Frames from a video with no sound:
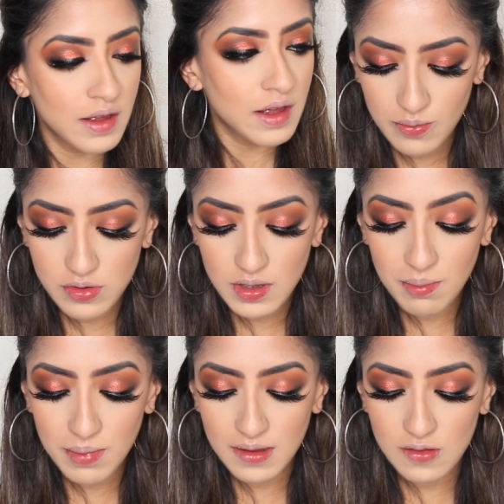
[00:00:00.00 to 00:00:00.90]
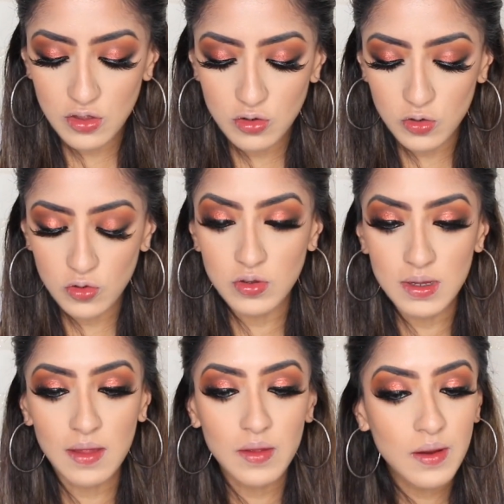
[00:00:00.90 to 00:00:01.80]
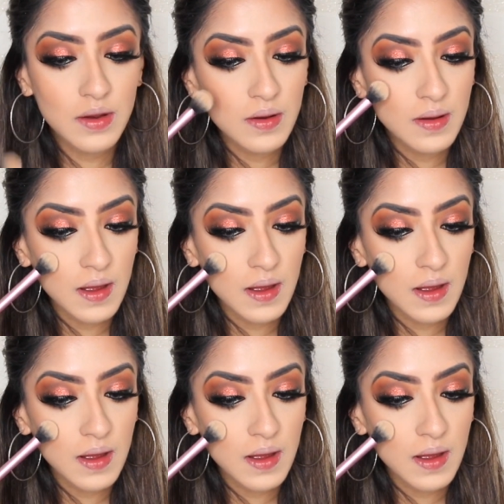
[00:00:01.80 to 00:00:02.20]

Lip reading: I'm just going to mix the two together